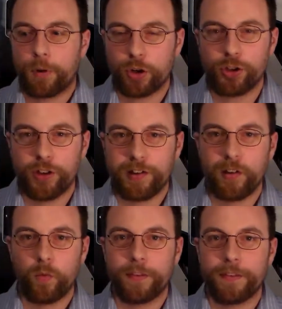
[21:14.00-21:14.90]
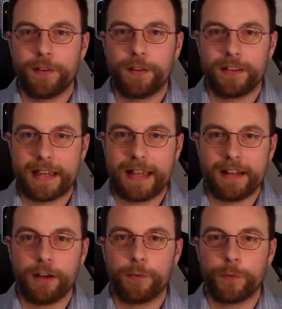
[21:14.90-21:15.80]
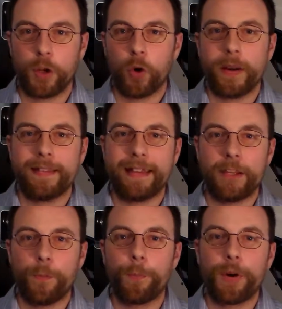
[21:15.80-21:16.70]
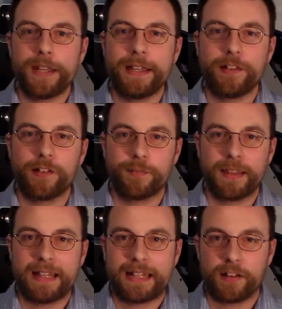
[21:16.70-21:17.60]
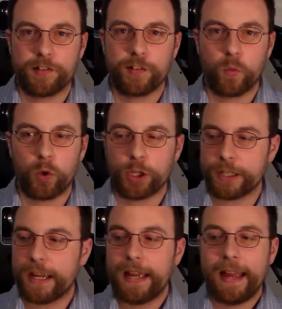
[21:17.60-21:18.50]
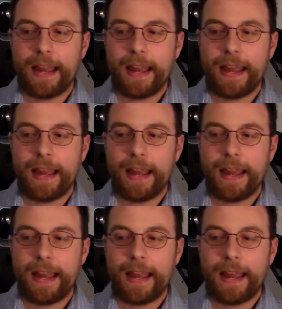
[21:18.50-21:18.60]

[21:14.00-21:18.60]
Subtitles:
Purchase it with the intent of knowing that you might get something that doesn't work,